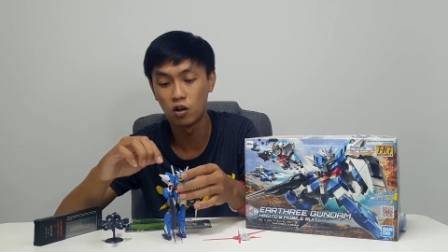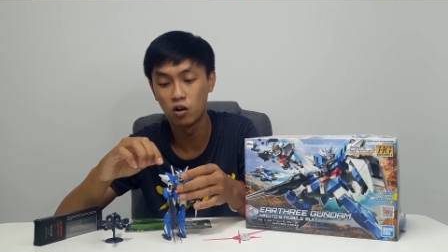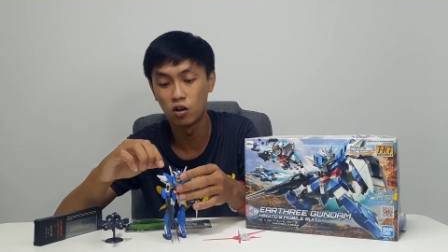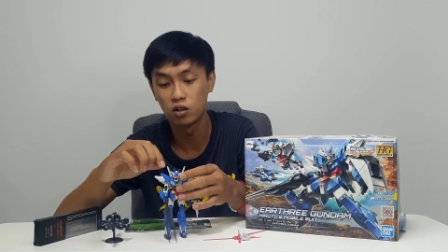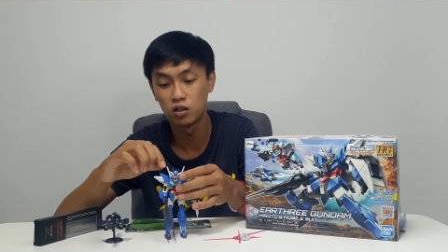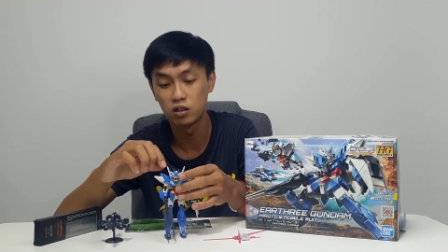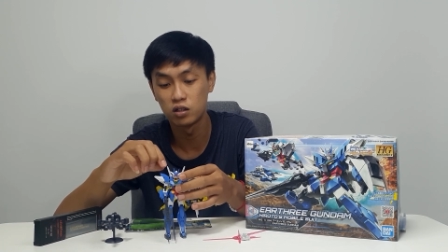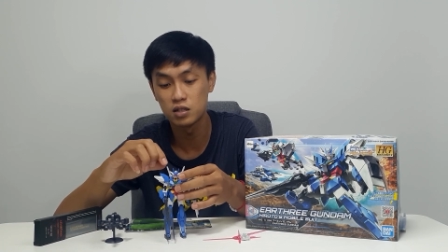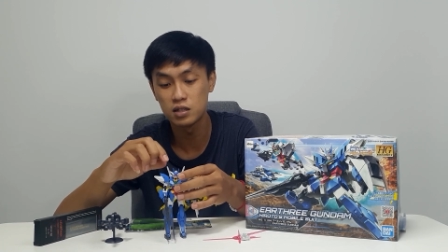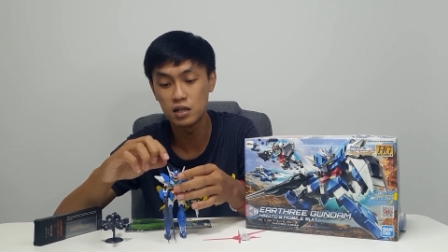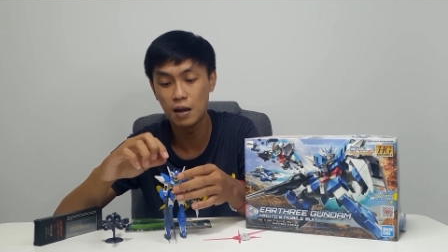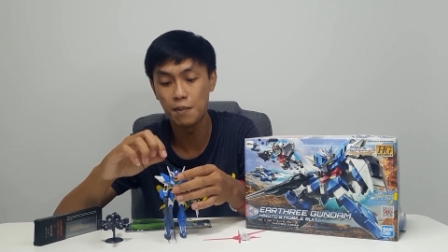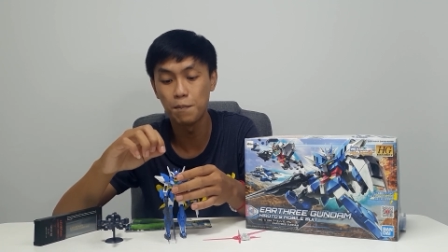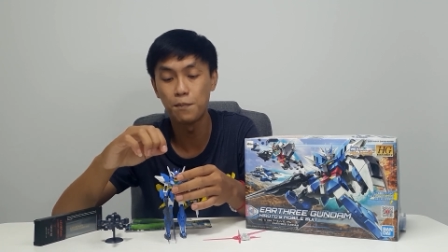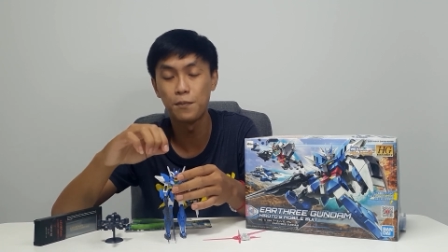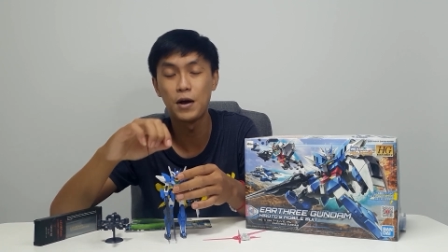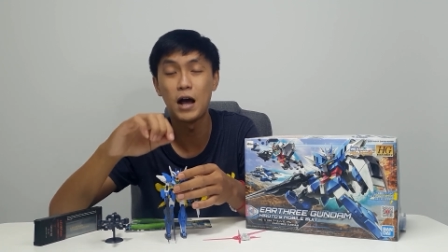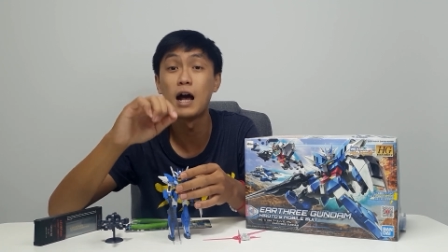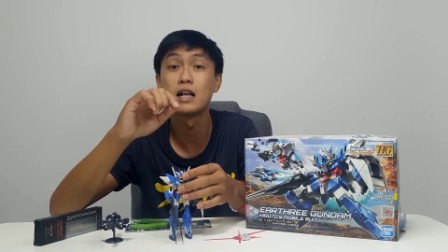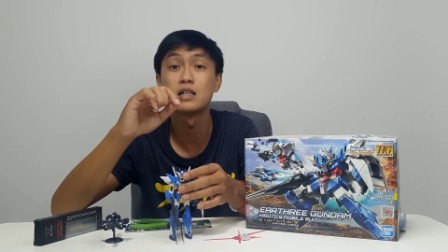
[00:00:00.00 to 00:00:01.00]
on
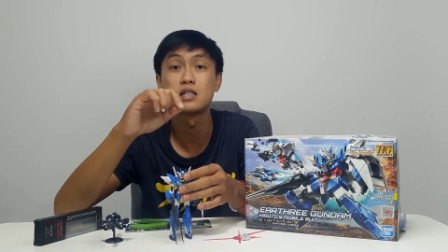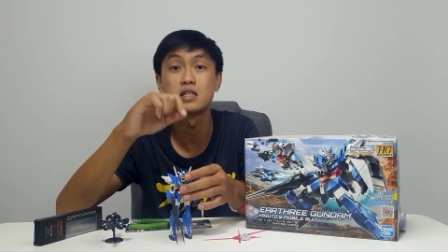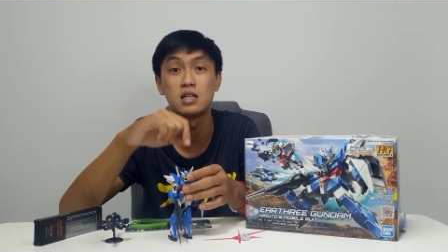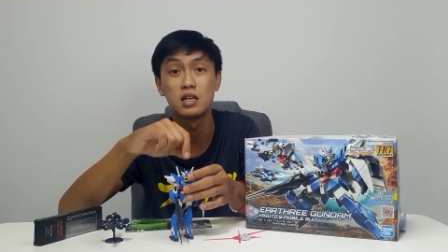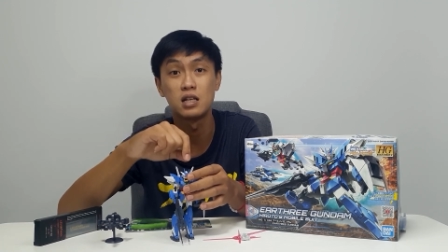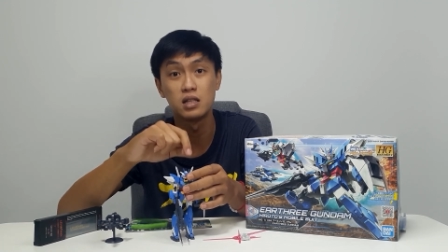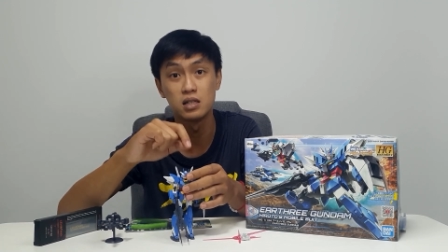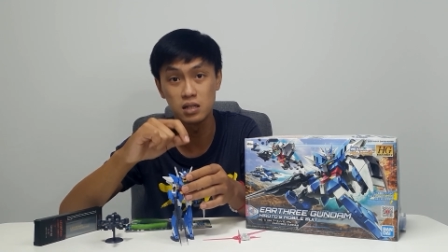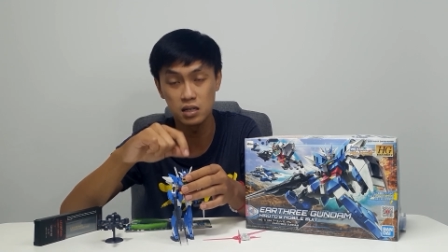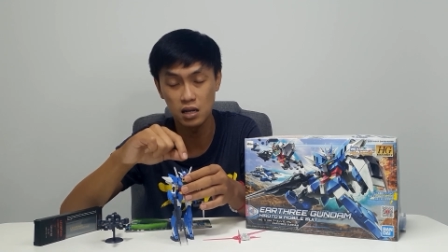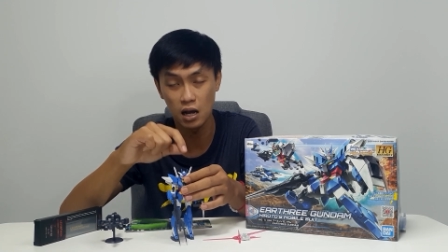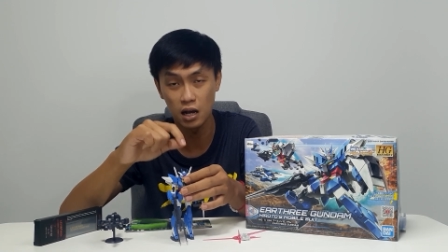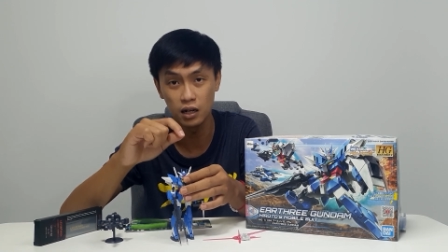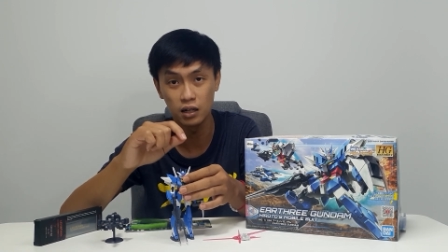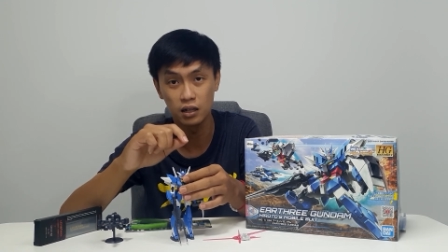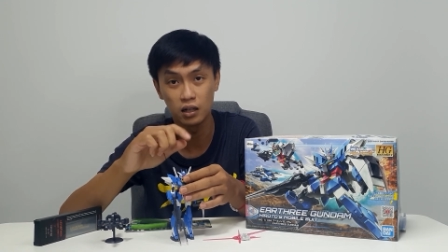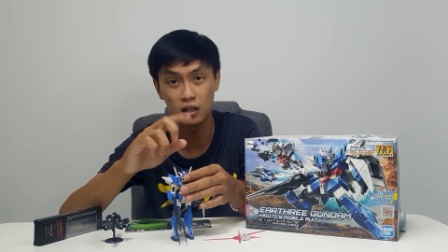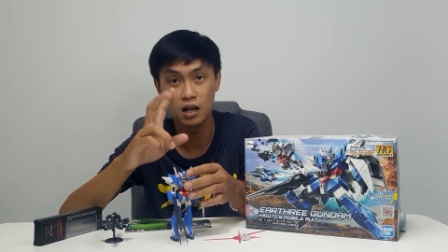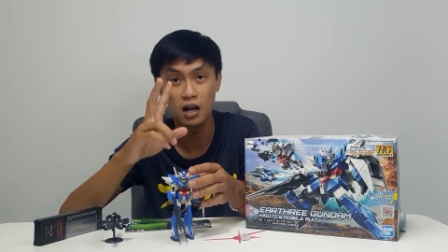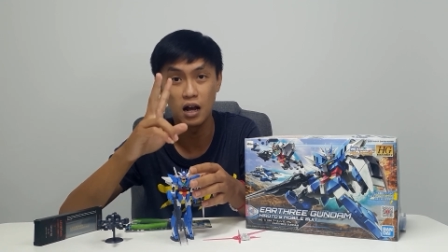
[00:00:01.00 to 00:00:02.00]
some parts inside,
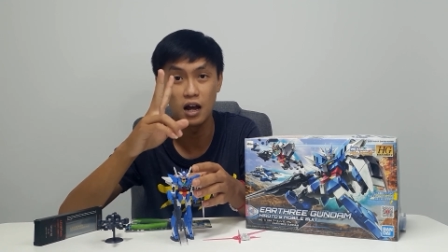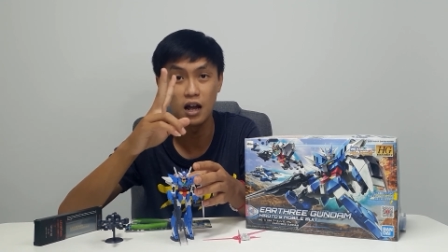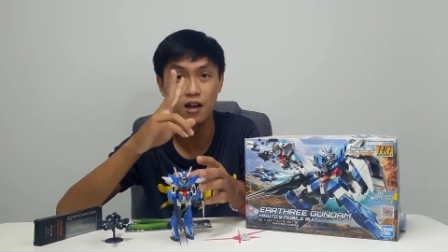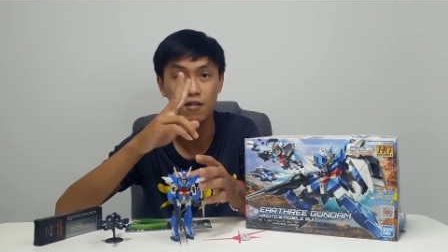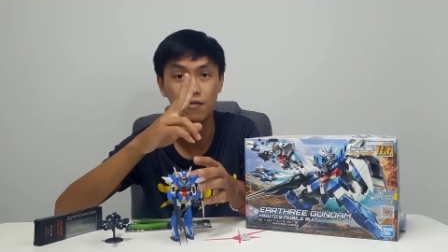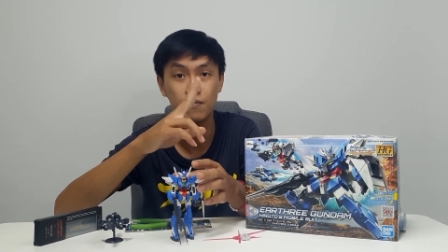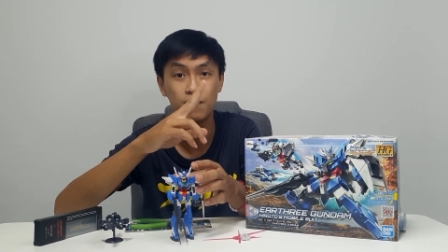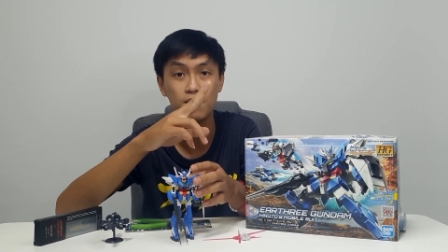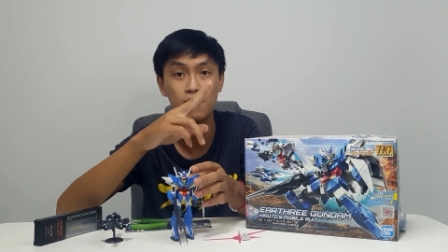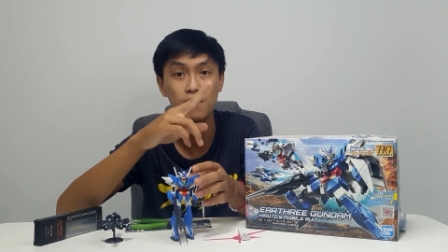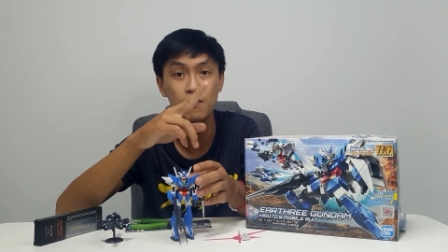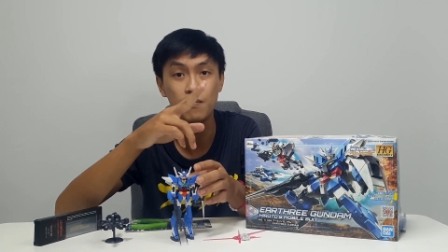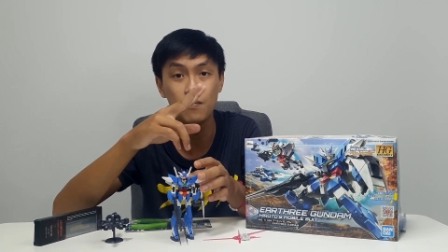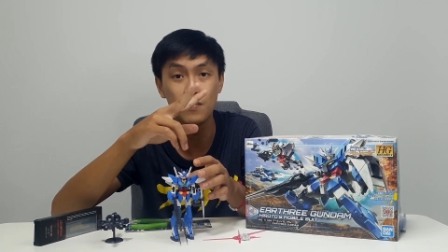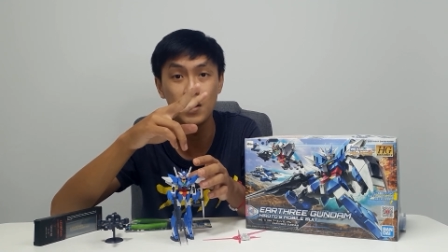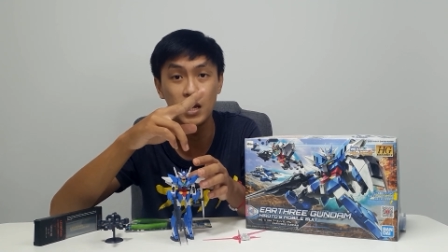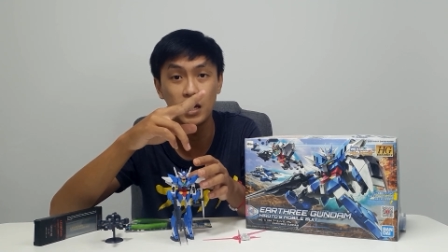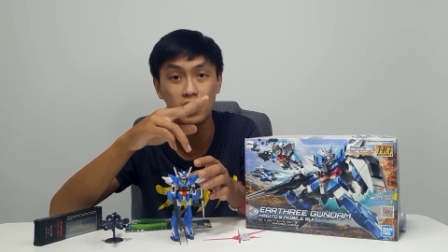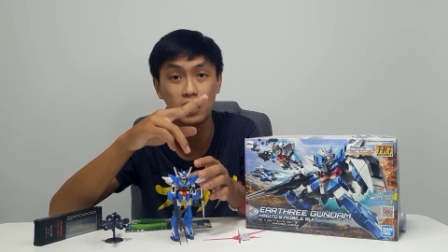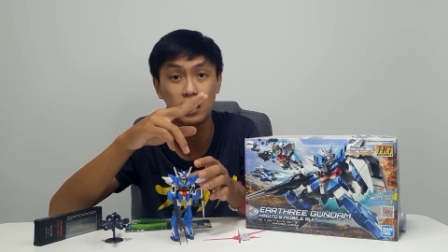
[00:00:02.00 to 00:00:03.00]
I have
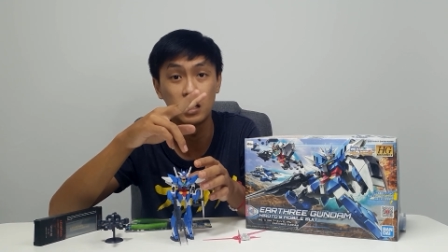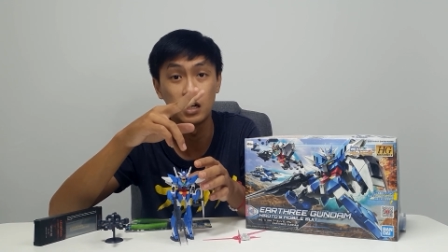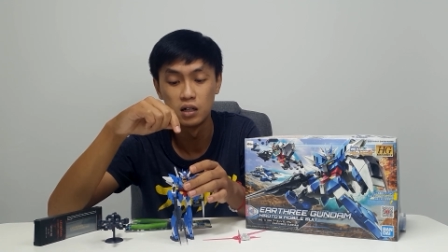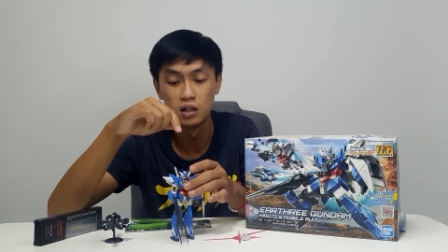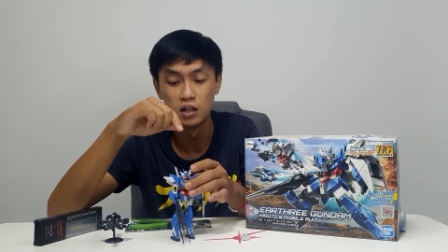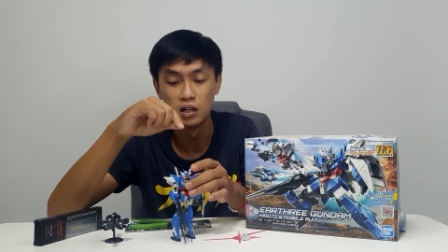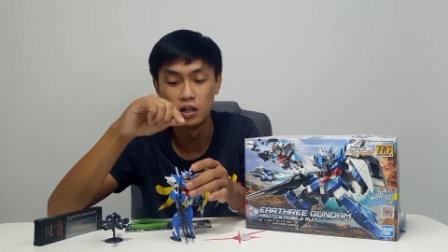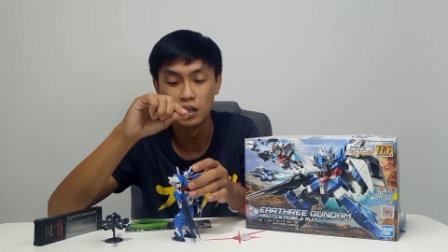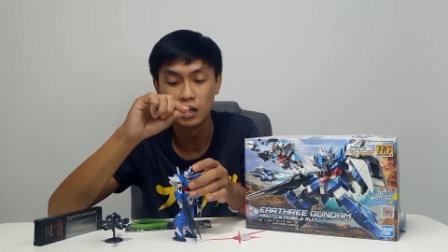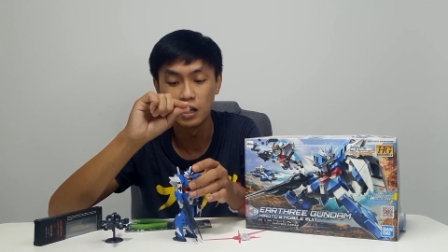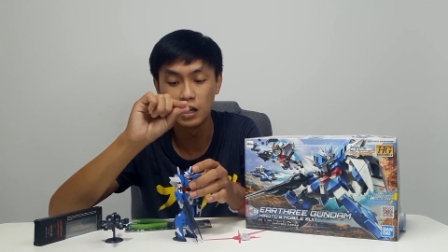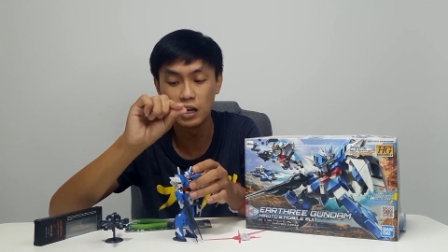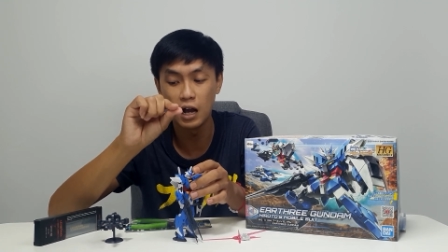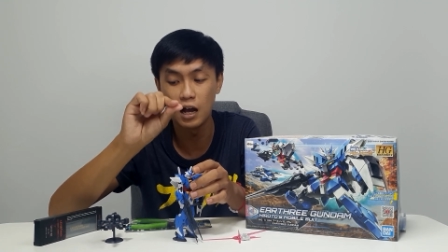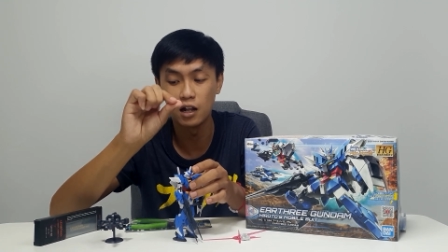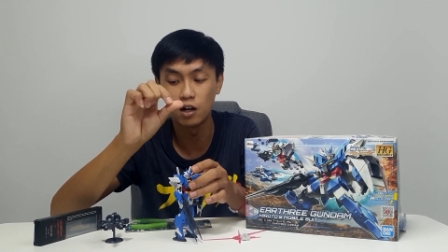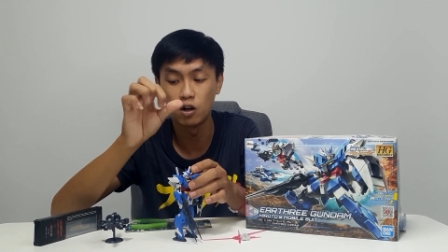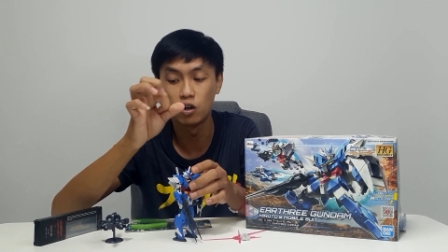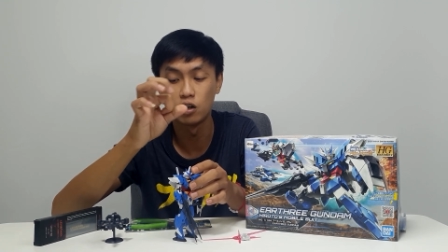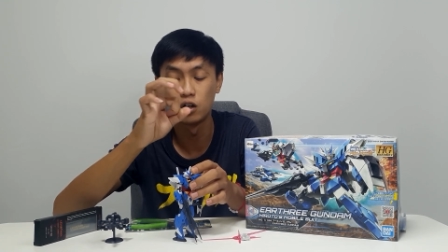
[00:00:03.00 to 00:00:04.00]
made a
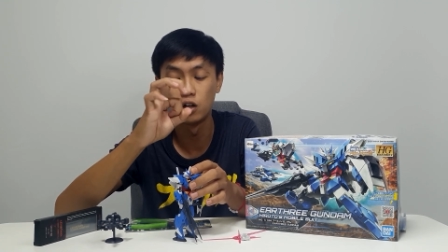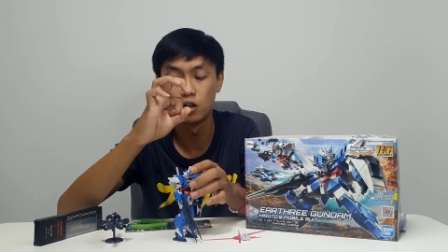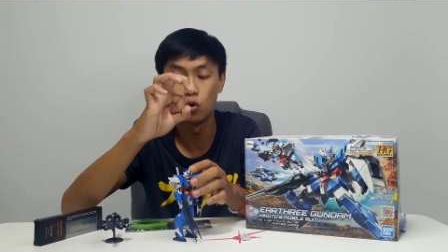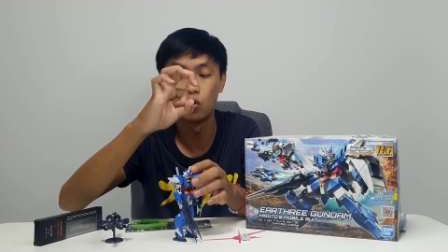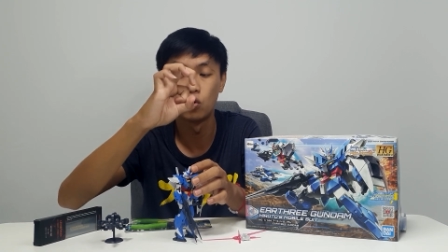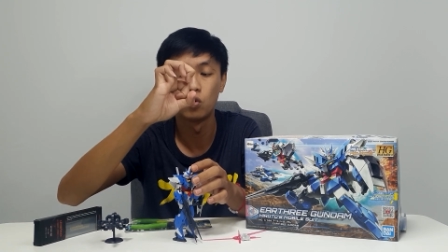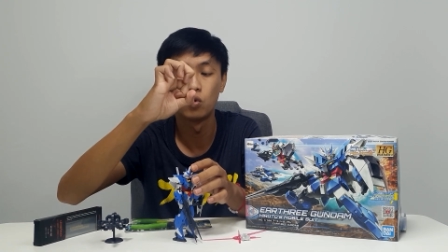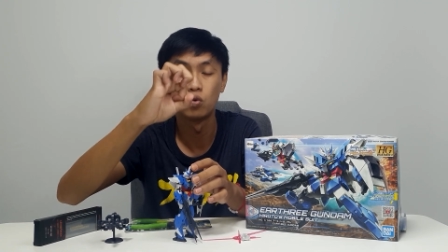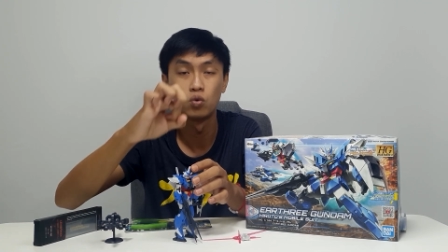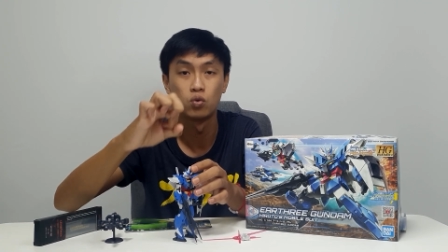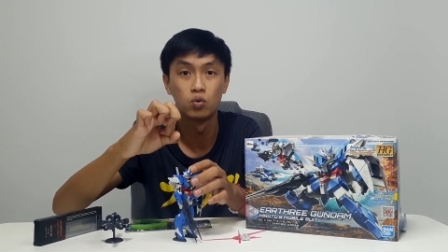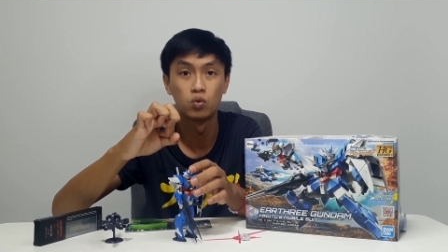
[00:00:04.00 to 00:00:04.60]
cut on the O.